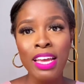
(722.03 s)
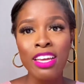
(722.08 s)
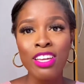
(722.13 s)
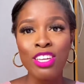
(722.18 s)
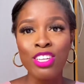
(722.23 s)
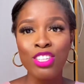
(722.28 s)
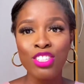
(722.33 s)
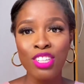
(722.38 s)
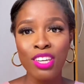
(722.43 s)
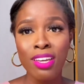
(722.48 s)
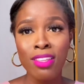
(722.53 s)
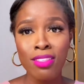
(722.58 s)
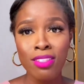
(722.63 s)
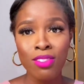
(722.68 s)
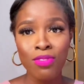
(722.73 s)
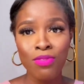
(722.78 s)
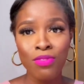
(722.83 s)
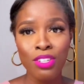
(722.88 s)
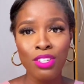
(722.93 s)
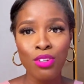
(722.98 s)
Share this
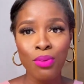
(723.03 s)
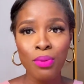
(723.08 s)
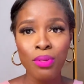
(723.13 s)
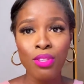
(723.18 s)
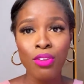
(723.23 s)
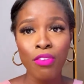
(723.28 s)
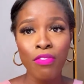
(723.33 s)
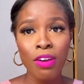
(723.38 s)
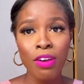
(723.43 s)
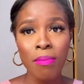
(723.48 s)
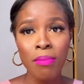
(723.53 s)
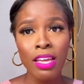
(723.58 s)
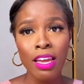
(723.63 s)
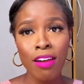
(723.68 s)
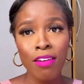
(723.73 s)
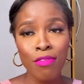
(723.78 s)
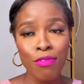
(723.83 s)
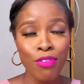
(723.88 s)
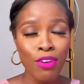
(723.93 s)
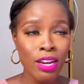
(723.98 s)
video with your family
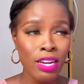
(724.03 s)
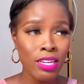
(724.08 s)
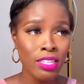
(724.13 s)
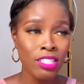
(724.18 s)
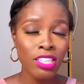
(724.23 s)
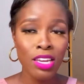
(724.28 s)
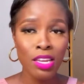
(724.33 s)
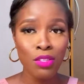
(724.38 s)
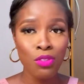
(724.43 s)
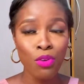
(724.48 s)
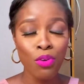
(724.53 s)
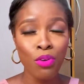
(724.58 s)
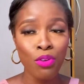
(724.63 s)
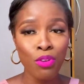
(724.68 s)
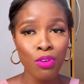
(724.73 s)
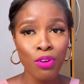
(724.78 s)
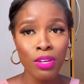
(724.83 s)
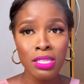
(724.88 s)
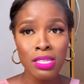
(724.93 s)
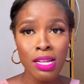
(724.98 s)
and friends. Share it on
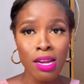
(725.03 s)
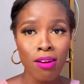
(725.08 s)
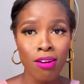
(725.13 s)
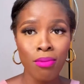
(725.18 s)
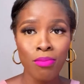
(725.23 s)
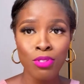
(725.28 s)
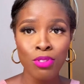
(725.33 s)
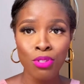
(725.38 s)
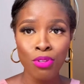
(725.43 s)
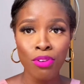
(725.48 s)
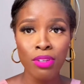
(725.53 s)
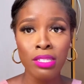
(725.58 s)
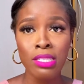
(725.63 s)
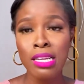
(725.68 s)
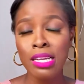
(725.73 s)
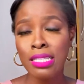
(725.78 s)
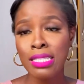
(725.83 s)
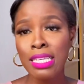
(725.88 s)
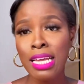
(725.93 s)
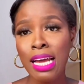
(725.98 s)
your Instagram stories
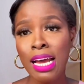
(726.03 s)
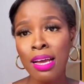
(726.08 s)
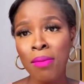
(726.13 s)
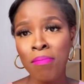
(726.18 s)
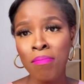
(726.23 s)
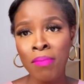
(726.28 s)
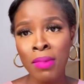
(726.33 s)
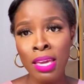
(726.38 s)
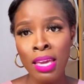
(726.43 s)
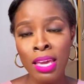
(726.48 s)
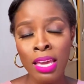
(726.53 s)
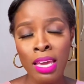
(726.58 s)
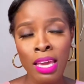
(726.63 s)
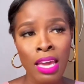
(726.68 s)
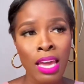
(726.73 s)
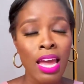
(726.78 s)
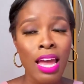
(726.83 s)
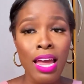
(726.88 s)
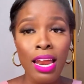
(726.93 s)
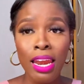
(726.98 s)
and tag me.
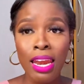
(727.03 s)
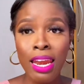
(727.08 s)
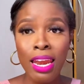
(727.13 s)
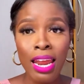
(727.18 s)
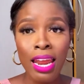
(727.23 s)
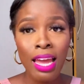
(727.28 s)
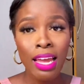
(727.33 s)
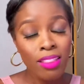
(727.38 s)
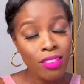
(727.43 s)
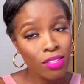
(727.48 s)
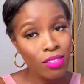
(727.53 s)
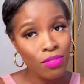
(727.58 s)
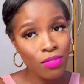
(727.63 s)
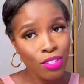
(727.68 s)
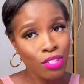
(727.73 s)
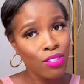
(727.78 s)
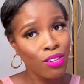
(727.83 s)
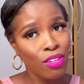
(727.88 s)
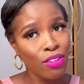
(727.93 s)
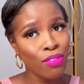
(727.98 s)
Like this
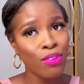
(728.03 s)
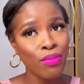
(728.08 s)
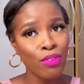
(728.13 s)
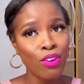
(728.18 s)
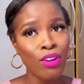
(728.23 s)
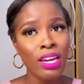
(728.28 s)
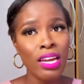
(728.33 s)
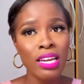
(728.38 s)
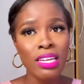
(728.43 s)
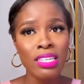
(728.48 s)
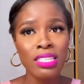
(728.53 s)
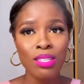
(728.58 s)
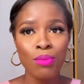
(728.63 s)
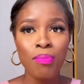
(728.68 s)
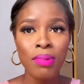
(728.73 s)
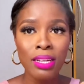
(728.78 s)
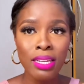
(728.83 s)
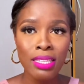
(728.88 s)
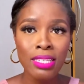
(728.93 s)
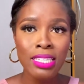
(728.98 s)
video if you've not liked it.
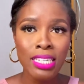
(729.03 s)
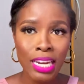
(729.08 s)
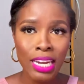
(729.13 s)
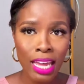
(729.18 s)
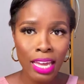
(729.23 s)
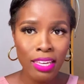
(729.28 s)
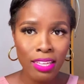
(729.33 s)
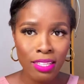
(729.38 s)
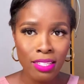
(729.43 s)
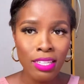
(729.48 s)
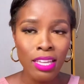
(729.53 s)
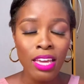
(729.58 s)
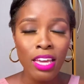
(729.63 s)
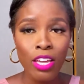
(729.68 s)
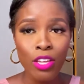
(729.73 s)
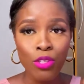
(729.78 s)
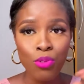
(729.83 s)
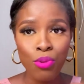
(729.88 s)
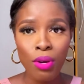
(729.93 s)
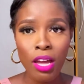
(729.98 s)
Please like it.
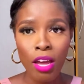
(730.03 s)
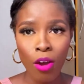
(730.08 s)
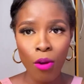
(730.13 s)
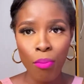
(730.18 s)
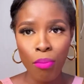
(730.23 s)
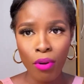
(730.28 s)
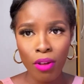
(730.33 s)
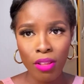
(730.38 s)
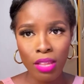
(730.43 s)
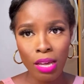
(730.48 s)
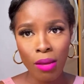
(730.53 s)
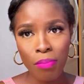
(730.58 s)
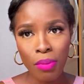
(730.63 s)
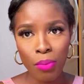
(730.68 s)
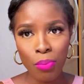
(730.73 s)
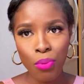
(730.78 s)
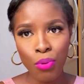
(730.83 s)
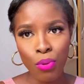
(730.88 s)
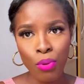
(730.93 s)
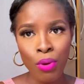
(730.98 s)
It will help other
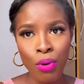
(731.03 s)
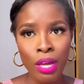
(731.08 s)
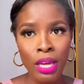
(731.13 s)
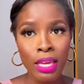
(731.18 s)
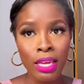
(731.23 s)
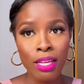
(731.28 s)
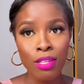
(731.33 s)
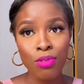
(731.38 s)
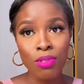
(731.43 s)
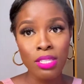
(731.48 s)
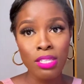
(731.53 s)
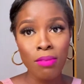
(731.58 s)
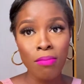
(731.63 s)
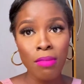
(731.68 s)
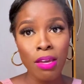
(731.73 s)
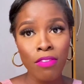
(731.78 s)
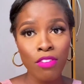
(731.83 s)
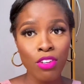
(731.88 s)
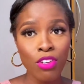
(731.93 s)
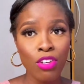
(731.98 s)
people get to see my
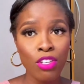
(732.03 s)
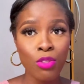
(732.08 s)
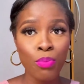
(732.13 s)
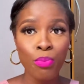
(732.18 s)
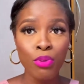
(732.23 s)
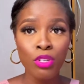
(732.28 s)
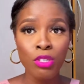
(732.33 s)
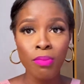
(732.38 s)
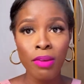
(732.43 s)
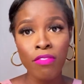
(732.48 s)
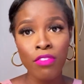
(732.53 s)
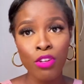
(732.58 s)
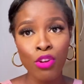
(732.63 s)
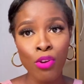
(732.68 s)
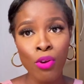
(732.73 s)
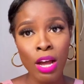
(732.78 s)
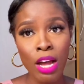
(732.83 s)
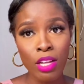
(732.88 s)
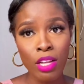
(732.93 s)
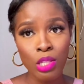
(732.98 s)
video, to push my video
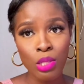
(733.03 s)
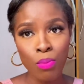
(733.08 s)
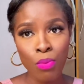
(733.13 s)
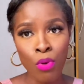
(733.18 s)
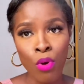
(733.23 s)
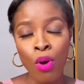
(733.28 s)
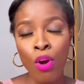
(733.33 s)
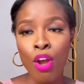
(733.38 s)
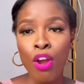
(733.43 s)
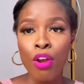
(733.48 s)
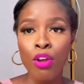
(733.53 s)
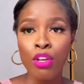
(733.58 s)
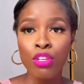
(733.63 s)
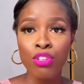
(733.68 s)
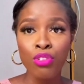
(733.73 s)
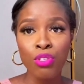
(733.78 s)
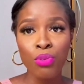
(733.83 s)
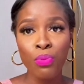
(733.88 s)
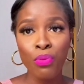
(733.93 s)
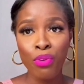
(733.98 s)
out more.
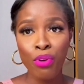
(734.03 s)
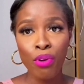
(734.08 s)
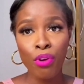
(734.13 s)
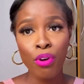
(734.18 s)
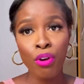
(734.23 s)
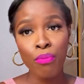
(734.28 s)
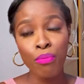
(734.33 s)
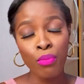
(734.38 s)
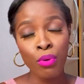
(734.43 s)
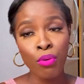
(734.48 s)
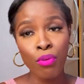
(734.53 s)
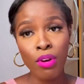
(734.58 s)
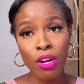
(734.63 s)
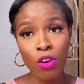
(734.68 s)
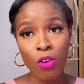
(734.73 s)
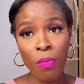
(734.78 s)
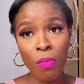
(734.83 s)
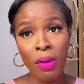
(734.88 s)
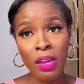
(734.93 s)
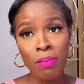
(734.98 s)
YouTube will
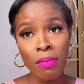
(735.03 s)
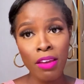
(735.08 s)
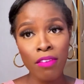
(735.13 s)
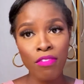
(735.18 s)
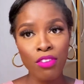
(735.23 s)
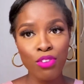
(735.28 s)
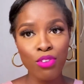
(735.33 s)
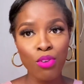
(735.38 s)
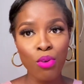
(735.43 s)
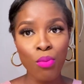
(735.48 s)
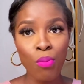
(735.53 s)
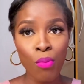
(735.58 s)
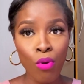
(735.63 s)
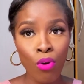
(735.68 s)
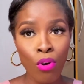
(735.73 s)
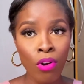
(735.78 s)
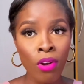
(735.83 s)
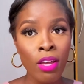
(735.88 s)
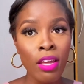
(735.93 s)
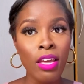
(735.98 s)
recommend my video
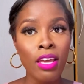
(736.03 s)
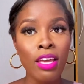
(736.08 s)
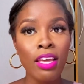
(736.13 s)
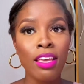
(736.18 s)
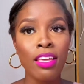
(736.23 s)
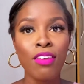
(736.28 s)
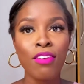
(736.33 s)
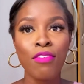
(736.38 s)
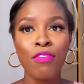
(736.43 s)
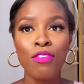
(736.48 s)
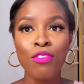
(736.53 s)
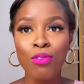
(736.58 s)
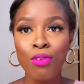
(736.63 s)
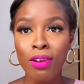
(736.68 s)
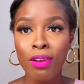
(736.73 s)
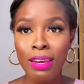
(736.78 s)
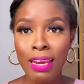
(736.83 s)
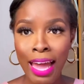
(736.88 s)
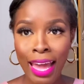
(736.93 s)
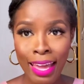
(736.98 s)
more if you
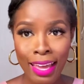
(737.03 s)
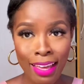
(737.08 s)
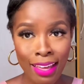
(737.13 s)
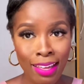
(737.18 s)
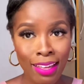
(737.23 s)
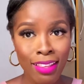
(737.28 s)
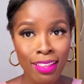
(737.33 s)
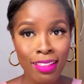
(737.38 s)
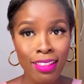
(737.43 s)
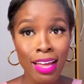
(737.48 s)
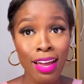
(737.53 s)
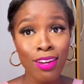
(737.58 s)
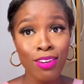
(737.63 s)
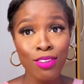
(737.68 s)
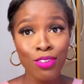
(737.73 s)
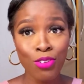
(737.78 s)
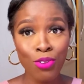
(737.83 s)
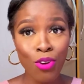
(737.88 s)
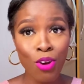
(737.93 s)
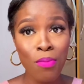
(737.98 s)
like
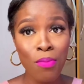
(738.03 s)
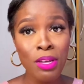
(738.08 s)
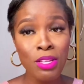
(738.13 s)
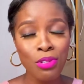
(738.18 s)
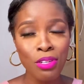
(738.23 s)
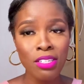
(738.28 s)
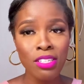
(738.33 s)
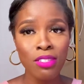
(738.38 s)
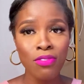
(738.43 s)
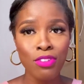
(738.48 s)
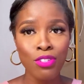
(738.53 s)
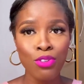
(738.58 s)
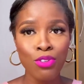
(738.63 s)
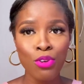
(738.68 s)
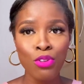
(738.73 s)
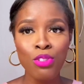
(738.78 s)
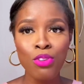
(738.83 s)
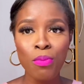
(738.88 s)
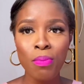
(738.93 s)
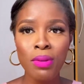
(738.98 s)
and you comment on this video.
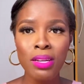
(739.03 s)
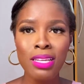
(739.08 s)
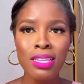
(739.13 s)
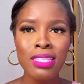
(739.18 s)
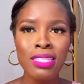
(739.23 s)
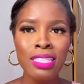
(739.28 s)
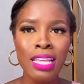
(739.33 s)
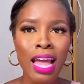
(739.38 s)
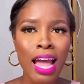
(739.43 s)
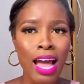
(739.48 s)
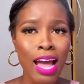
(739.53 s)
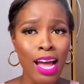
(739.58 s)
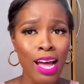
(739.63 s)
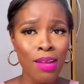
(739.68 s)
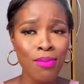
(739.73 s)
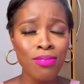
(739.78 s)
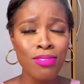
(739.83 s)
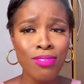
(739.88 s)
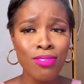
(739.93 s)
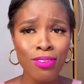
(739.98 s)
So please
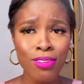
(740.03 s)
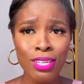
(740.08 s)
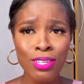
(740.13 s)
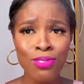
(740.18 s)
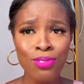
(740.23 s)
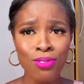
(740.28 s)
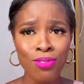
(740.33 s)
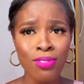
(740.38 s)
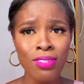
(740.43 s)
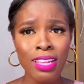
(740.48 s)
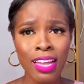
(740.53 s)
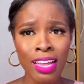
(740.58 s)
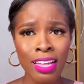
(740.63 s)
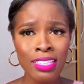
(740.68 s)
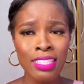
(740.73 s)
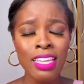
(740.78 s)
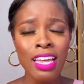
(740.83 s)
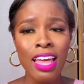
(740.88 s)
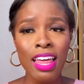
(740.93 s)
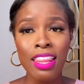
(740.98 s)
absolutely do
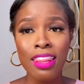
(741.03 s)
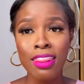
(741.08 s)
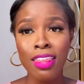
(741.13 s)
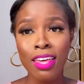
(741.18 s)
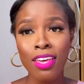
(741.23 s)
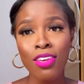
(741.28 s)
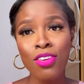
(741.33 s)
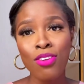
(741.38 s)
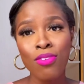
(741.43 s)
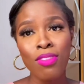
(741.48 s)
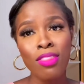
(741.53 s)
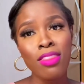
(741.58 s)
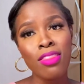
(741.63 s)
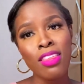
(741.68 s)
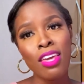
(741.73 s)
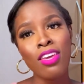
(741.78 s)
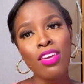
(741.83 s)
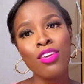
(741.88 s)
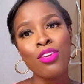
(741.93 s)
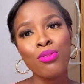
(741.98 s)
that. Thank
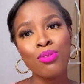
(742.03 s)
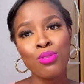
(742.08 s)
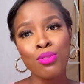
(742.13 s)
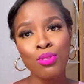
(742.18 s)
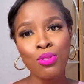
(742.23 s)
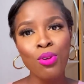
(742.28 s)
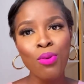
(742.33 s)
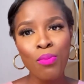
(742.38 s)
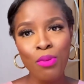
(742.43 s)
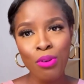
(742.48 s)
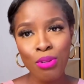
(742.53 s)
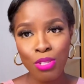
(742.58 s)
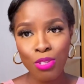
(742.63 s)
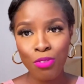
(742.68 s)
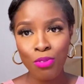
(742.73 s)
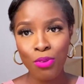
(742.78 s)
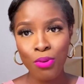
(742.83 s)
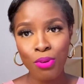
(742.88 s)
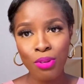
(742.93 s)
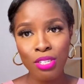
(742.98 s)
you so much
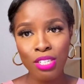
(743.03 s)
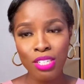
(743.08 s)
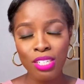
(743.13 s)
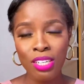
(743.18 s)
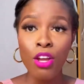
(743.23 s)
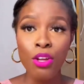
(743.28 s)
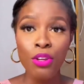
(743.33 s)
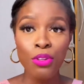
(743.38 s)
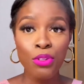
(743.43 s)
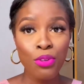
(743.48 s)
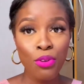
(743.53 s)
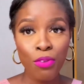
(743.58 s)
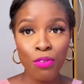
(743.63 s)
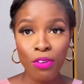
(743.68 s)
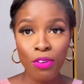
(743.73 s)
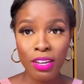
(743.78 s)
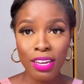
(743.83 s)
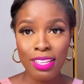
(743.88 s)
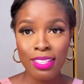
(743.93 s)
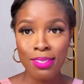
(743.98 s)
for watching. Don't
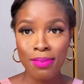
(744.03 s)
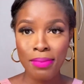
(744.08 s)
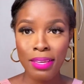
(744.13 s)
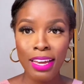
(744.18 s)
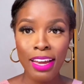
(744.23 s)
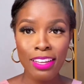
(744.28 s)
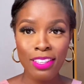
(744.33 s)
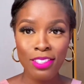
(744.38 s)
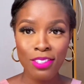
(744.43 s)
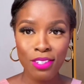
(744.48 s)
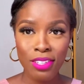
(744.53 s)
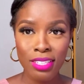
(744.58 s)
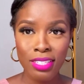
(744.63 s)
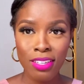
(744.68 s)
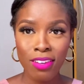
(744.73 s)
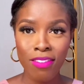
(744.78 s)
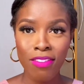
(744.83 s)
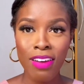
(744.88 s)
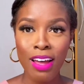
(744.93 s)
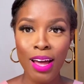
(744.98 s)
forget to be kind to
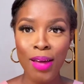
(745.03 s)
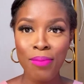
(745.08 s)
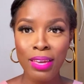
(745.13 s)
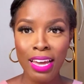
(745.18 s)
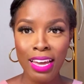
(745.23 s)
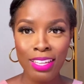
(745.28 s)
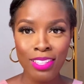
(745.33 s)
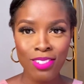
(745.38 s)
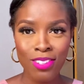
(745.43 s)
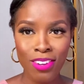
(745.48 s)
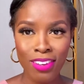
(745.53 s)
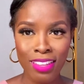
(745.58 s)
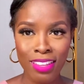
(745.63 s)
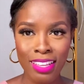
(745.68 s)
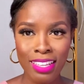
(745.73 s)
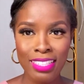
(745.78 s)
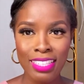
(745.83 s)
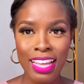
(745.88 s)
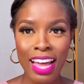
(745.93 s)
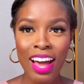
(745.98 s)
yourself and be kind to
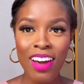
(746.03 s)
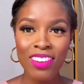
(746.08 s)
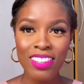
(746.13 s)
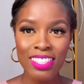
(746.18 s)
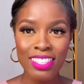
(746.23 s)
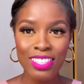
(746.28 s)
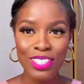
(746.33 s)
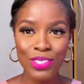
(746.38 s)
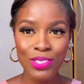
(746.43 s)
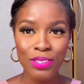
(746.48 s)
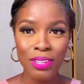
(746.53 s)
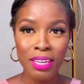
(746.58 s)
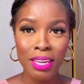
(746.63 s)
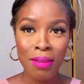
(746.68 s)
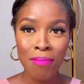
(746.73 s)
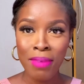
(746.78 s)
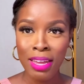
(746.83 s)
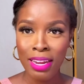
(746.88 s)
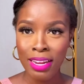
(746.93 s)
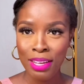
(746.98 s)
others. I'll see you
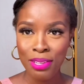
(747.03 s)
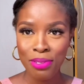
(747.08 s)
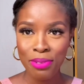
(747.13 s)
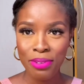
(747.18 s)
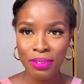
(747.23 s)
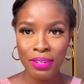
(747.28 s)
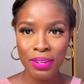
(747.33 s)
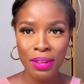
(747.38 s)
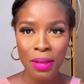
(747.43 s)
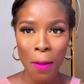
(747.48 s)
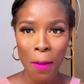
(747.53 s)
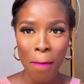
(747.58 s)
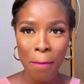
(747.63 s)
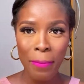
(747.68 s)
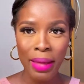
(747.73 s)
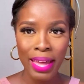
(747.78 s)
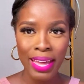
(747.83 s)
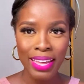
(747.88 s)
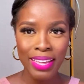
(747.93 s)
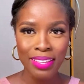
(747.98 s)
in my next one.
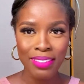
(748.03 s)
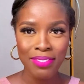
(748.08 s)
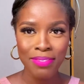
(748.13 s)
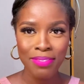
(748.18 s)
Bye.